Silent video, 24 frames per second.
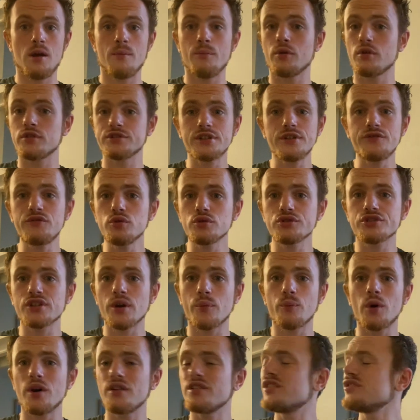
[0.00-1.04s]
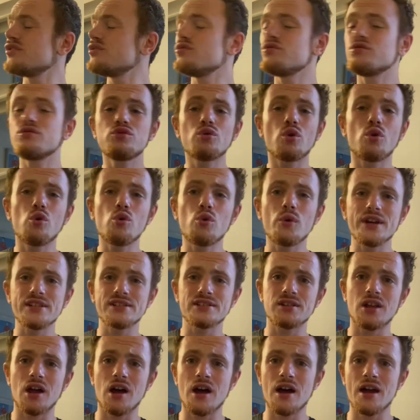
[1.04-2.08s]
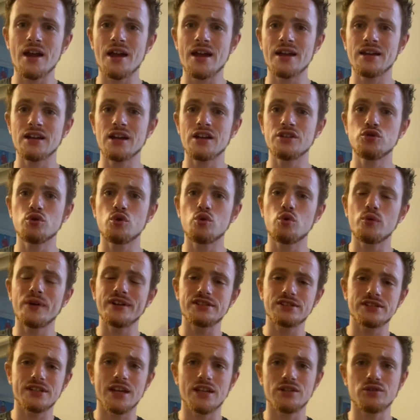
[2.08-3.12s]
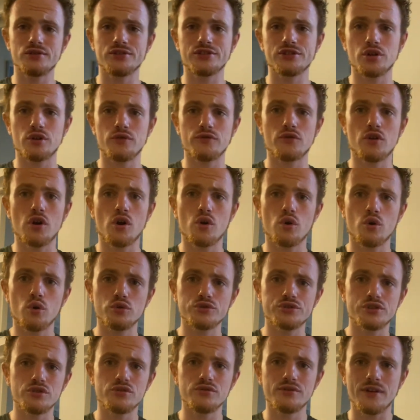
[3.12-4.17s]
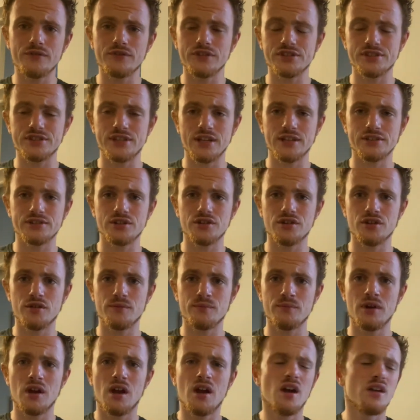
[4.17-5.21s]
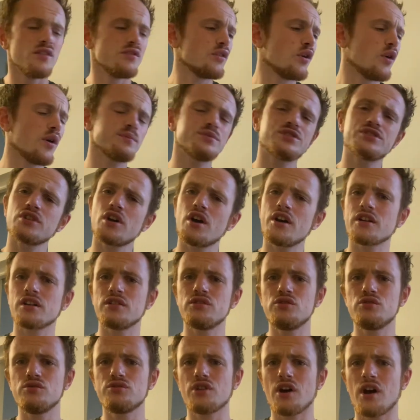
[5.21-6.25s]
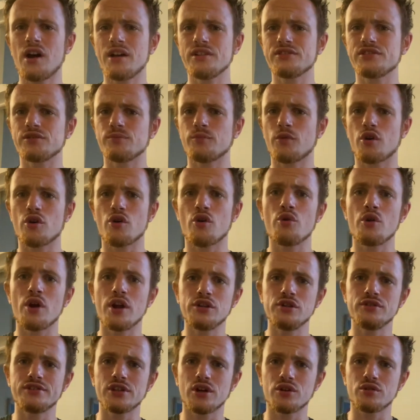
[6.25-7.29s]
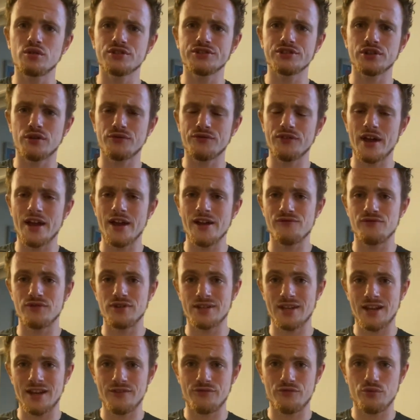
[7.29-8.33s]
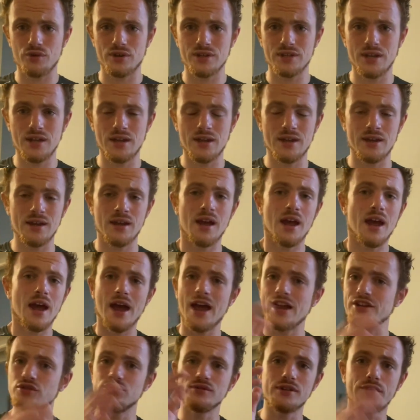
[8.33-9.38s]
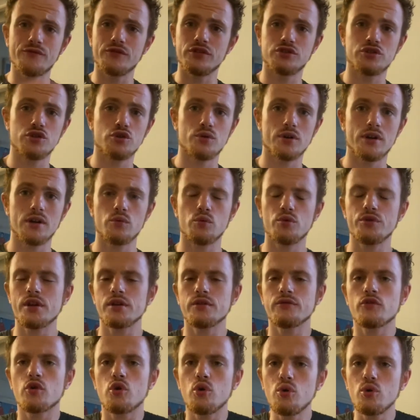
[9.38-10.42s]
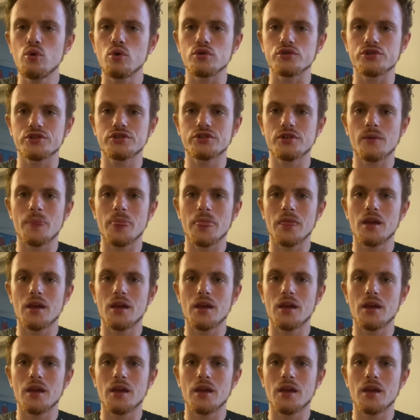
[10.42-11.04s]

Because if you're someone and you're always lying and you're always setting yourself goals and you never stick to them, no, I'm starting a new diet tomorrow, and you tell yourself that every day for a year and you never do it, well then of course